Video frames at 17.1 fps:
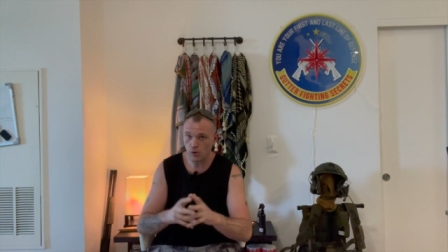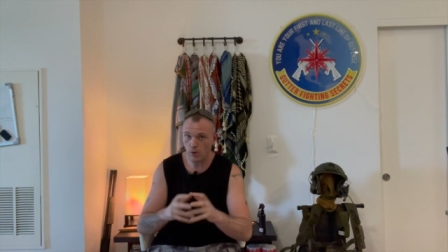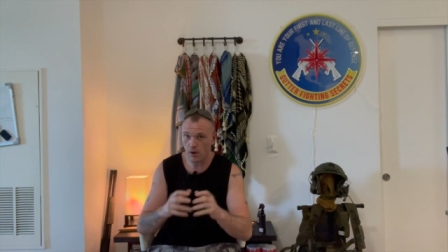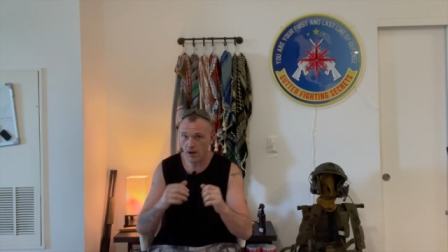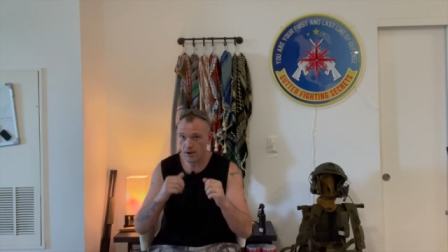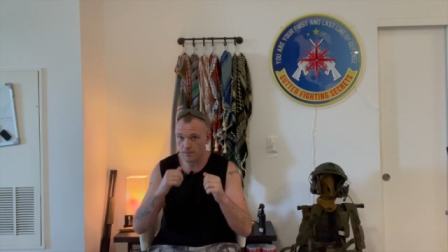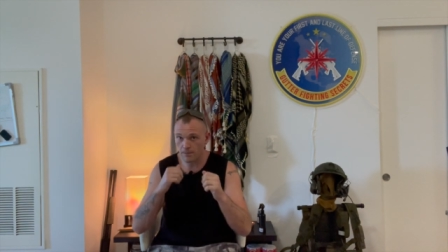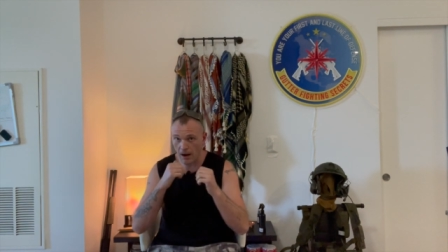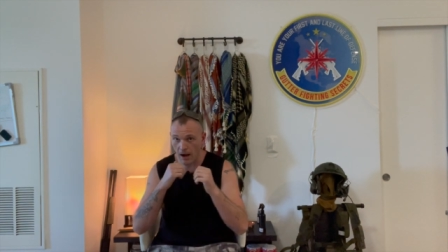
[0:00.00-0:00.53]
know
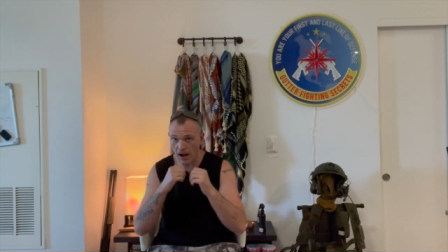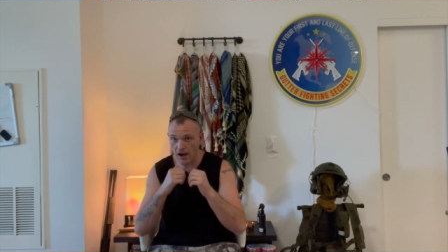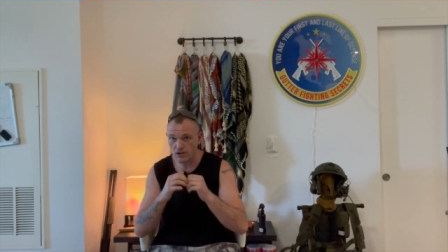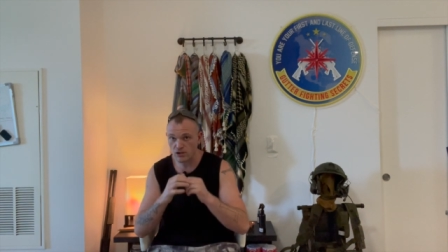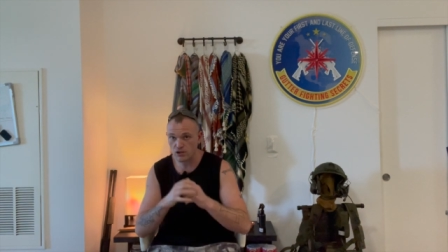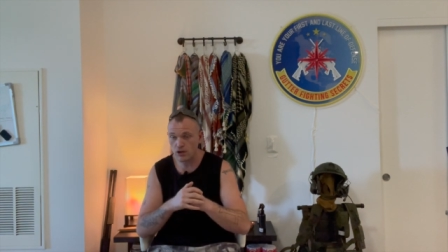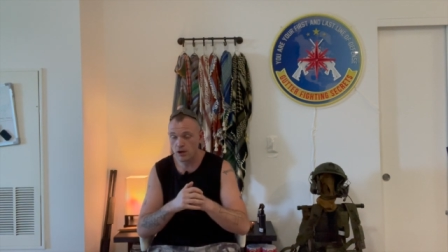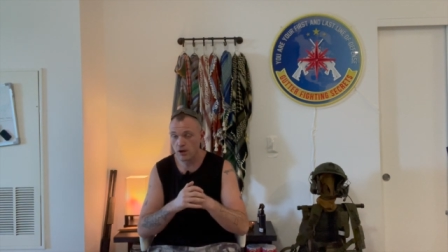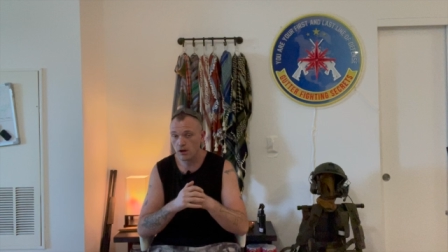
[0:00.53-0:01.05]
how to
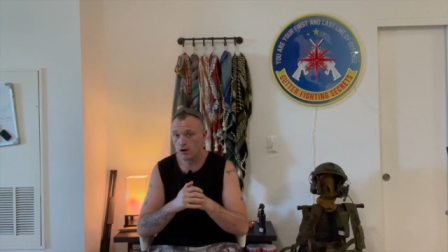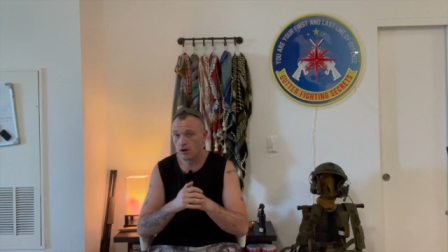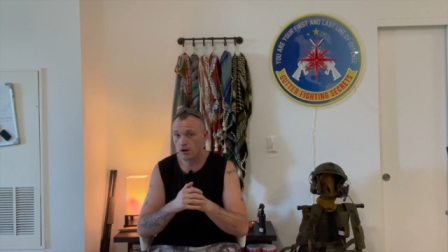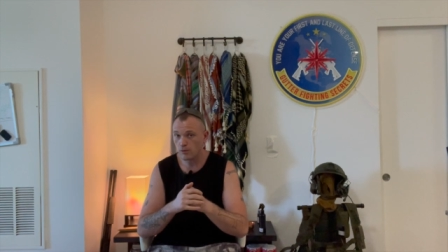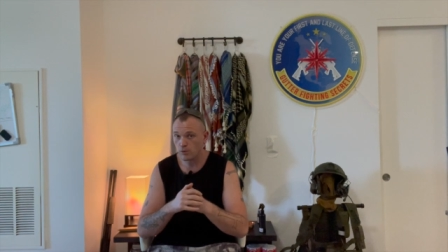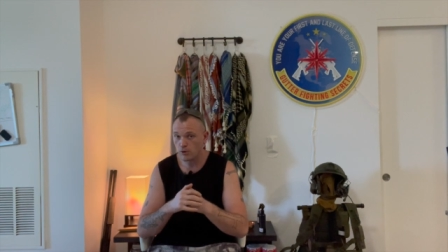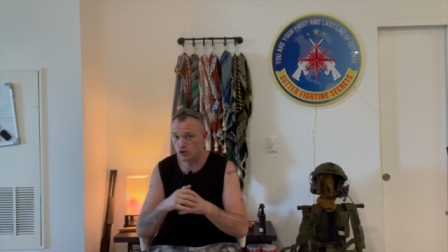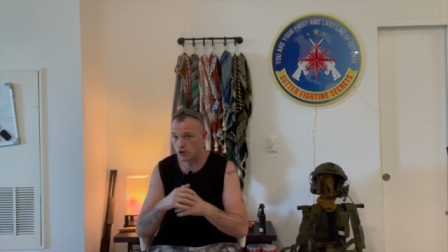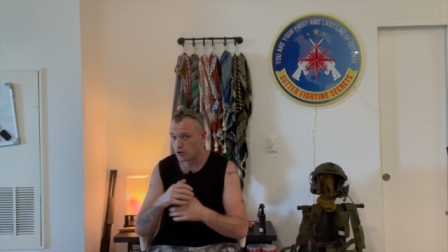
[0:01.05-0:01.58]
box,
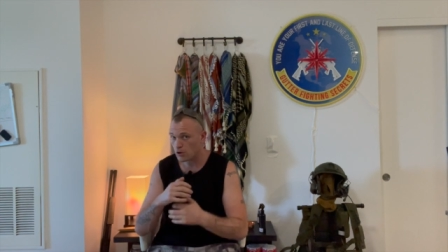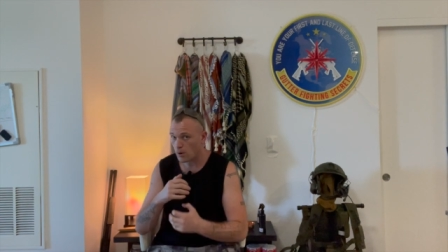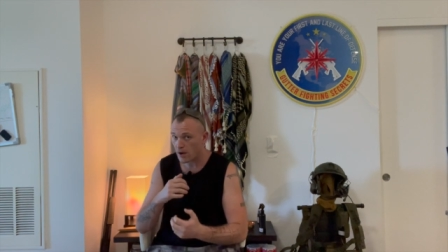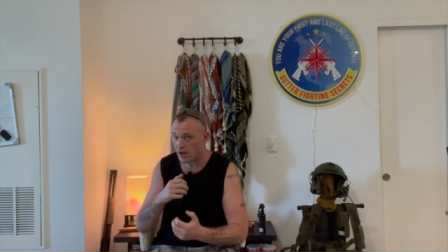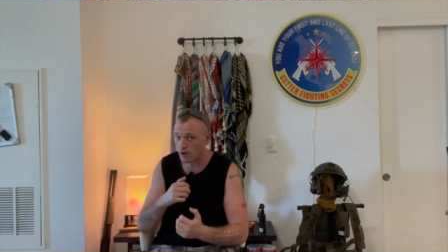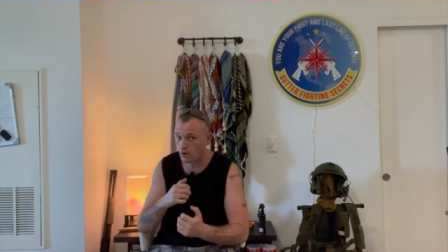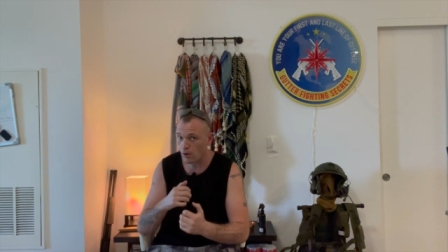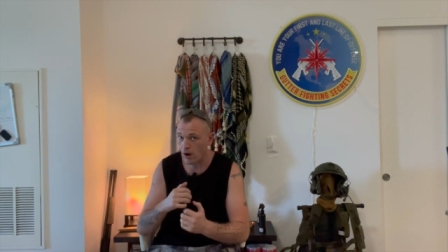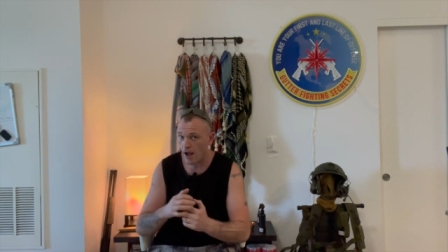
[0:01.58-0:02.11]
and we should know how
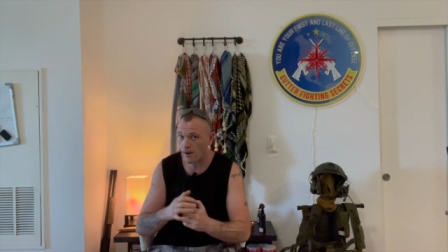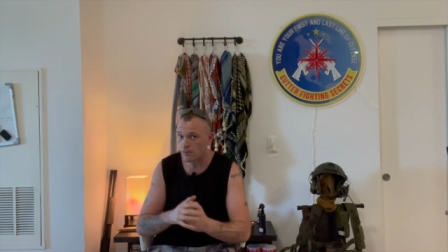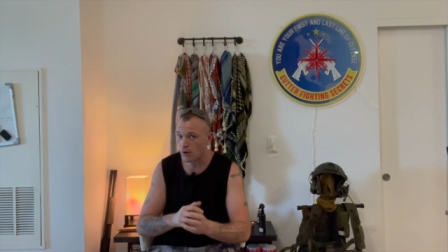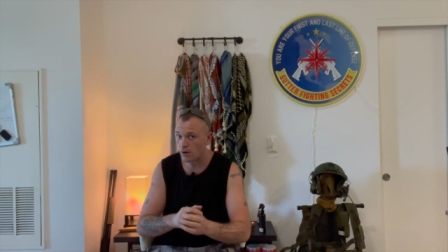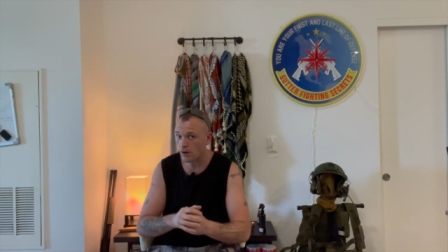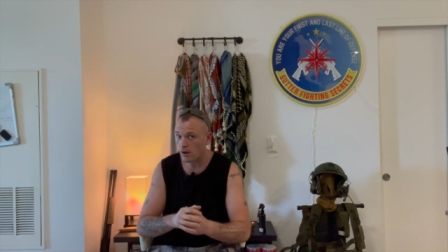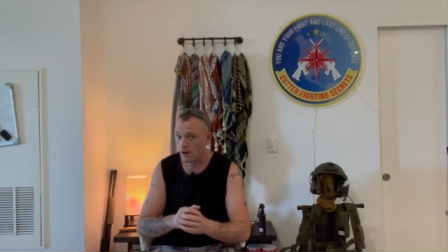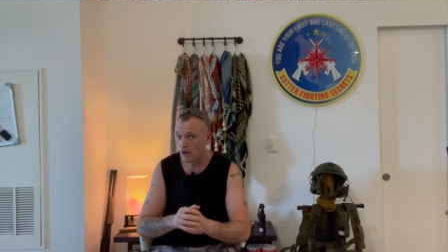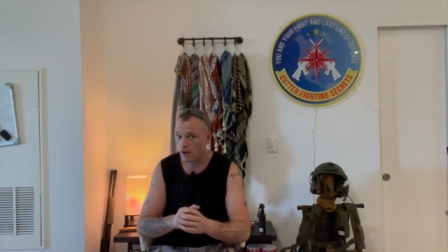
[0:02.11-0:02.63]
to grapple,